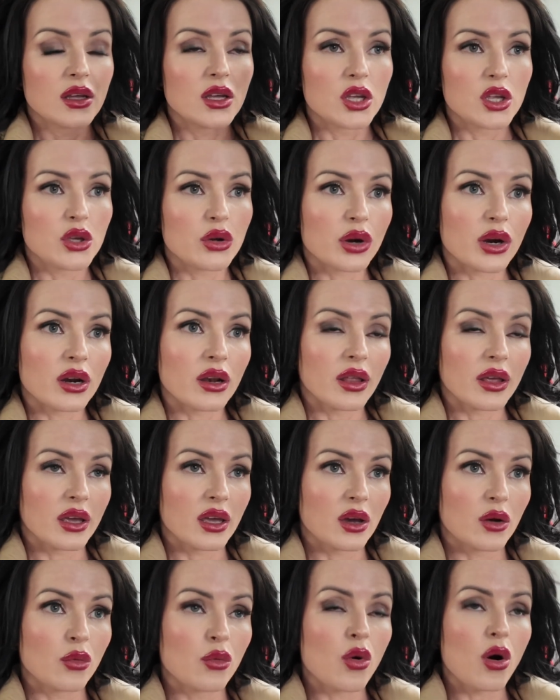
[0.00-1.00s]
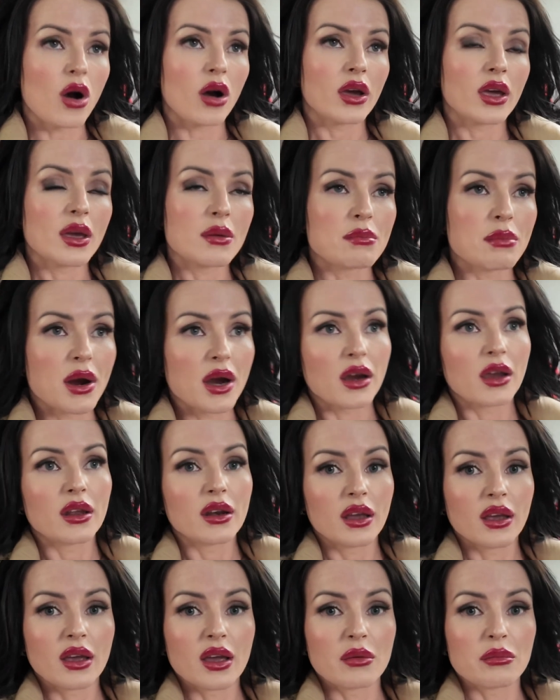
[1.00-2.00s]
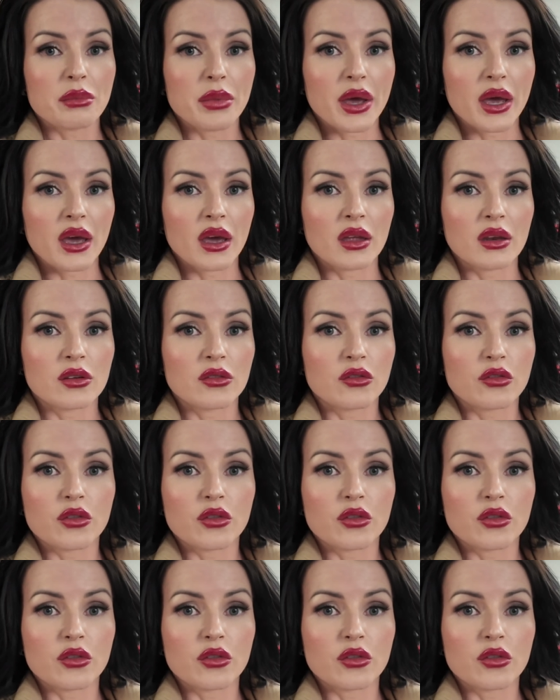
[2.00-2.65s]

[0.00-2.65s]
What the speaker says: You are like a walking marketing campaign